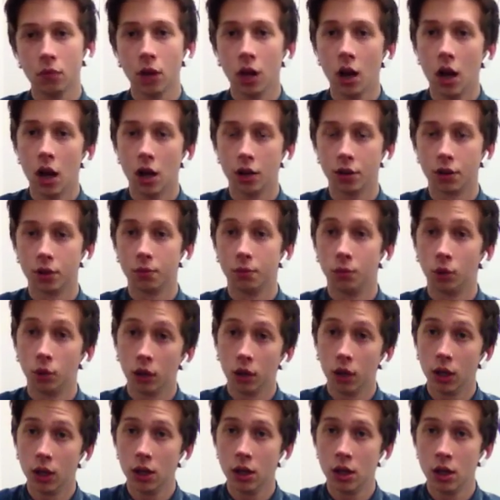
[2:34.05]
are
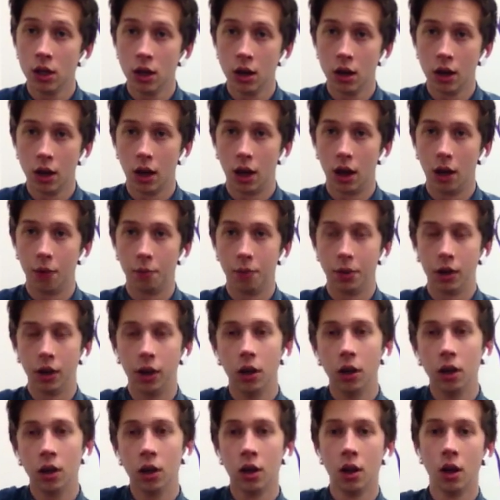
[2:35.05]
smaller up
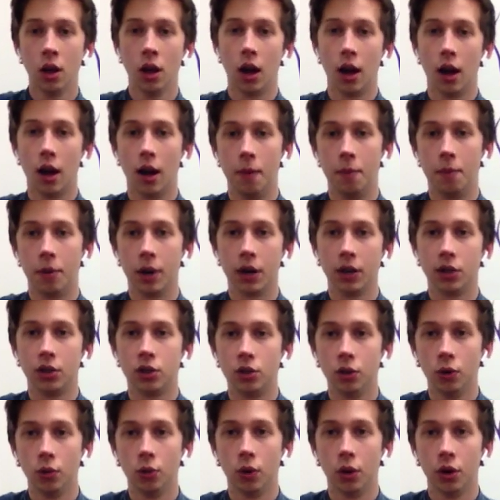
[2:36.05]
here. But I
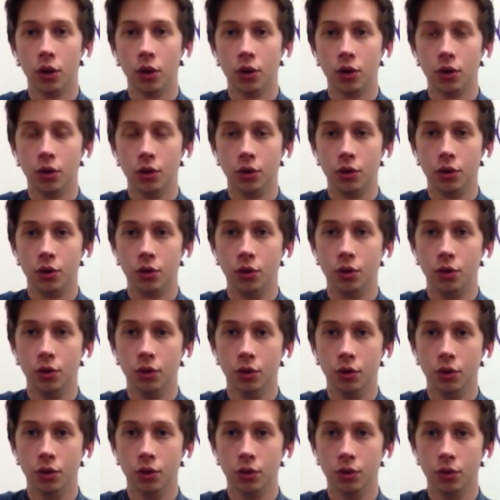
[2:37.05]
still want you to
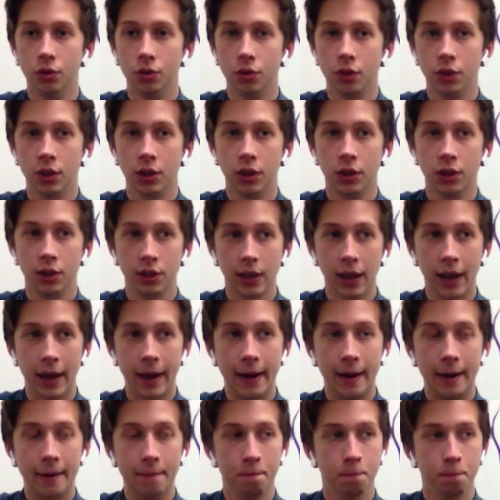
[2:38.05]
use the
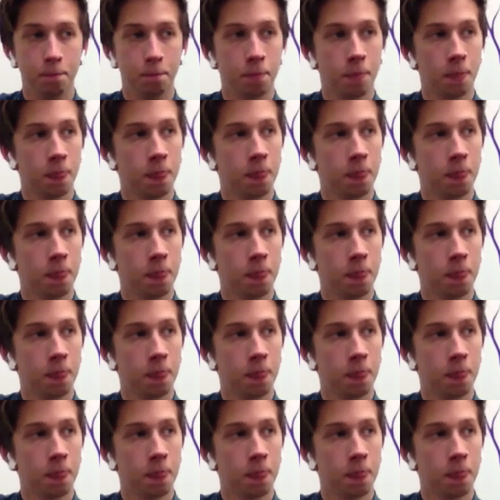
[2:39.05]
same